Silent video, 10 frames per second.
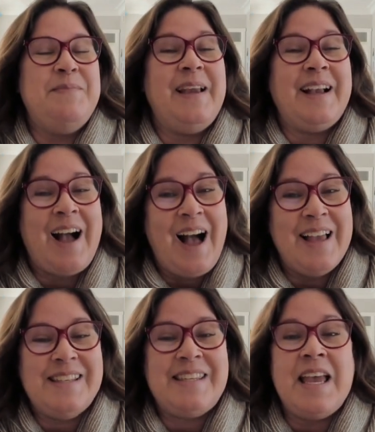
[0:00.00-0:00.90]

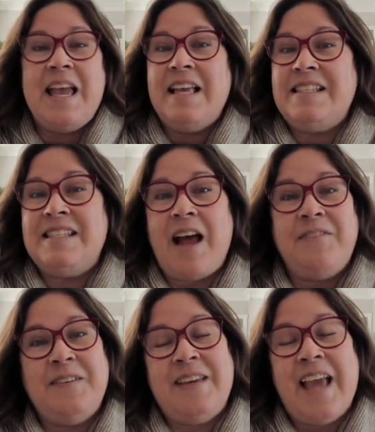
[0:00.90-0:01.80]
because
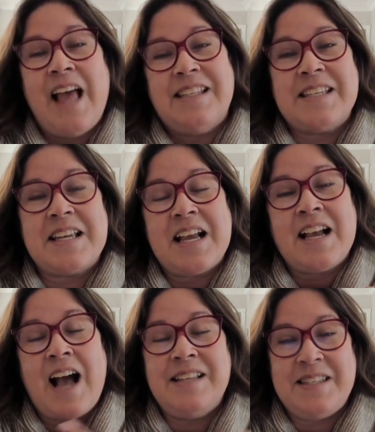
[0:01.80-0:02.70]
stuff gets
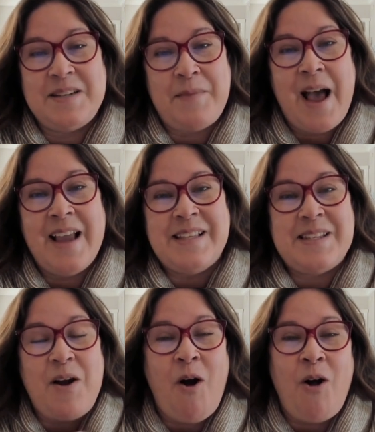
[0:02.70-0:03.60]

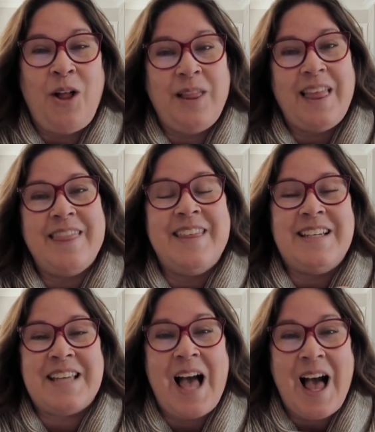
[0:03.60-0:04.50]
customized all the
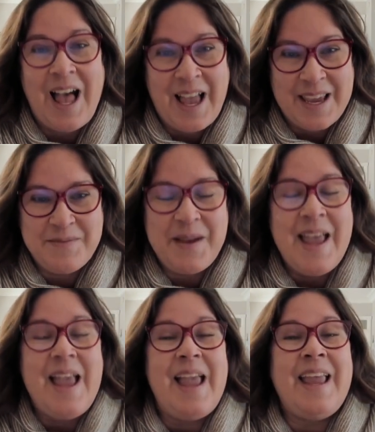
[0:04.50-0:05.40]
time.
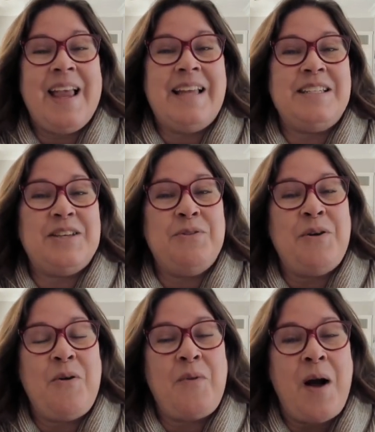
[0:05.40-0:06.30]
And you
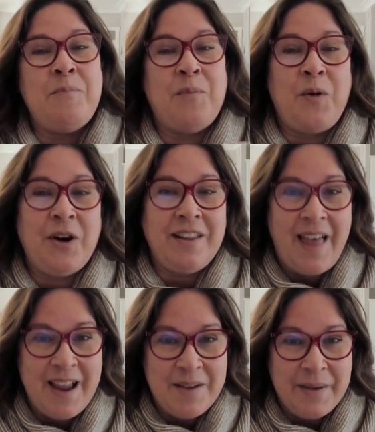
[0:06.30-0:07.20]
don't want more
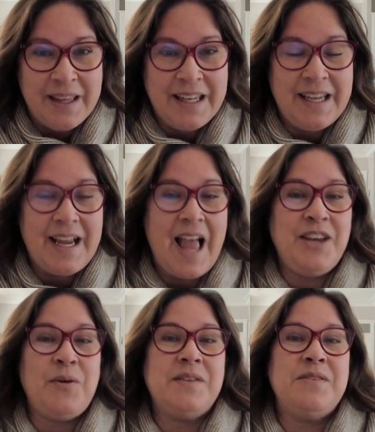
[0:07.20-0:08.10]
liability
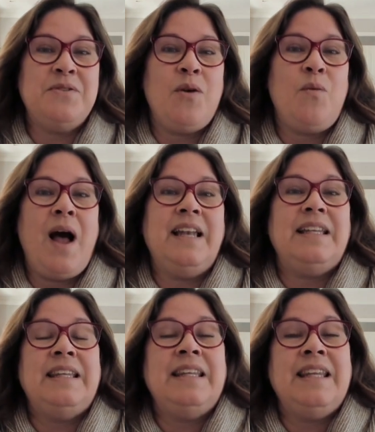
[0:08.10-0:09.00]
and you also don't want
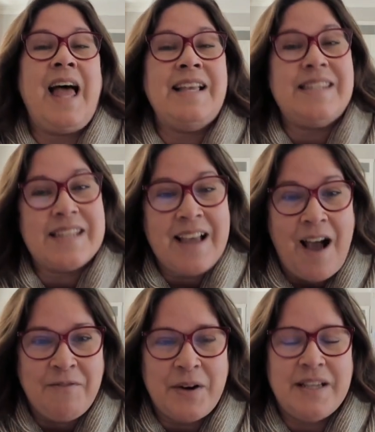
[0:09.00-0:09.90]
less
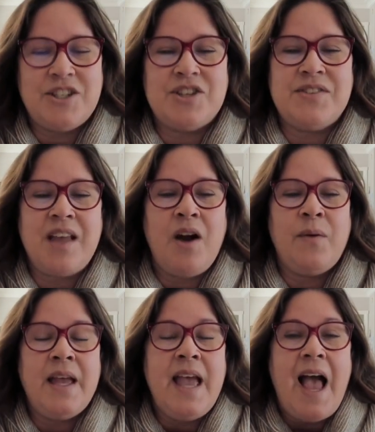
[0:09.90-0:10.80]
coverage. So
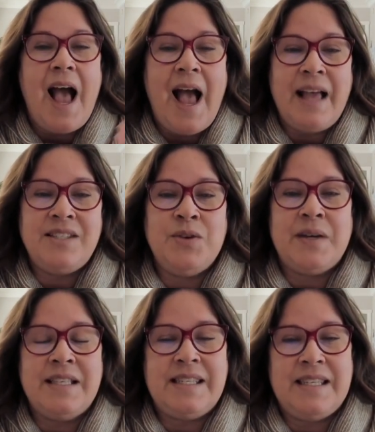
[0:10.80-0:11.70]
as you
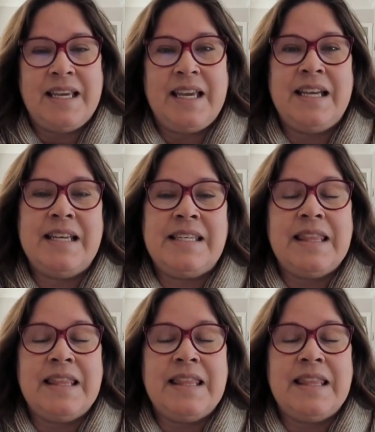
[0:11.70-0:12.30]
can see, it is